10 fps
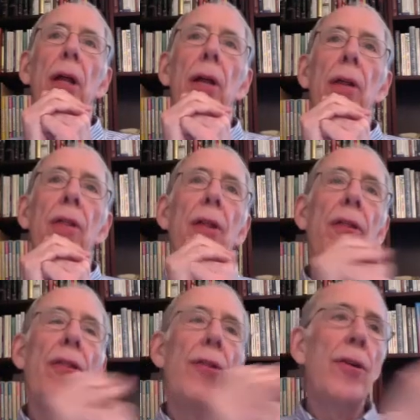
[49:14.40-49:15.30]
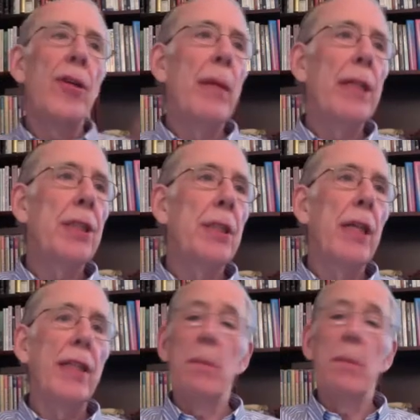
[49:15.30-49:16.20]
the third dimension
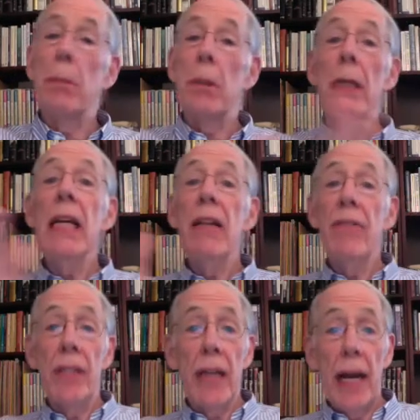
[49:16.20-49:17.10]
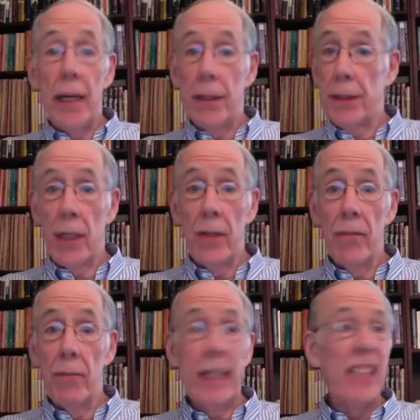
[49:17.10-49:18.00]
doesn't believe in higher self
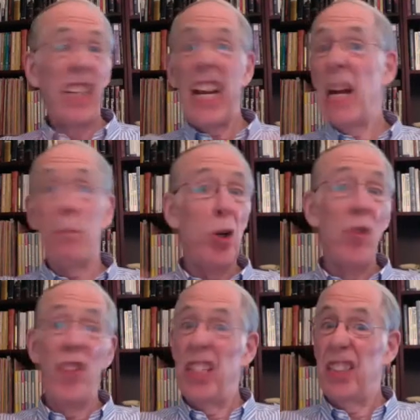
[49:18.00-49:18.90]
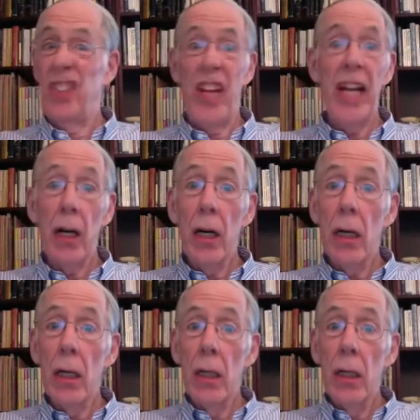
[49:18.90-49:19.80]
because it can't prove that it's there,
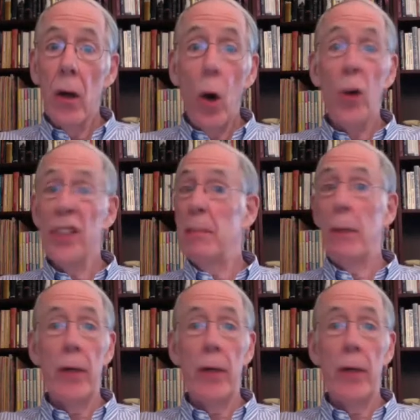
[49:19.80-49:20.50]
or spirit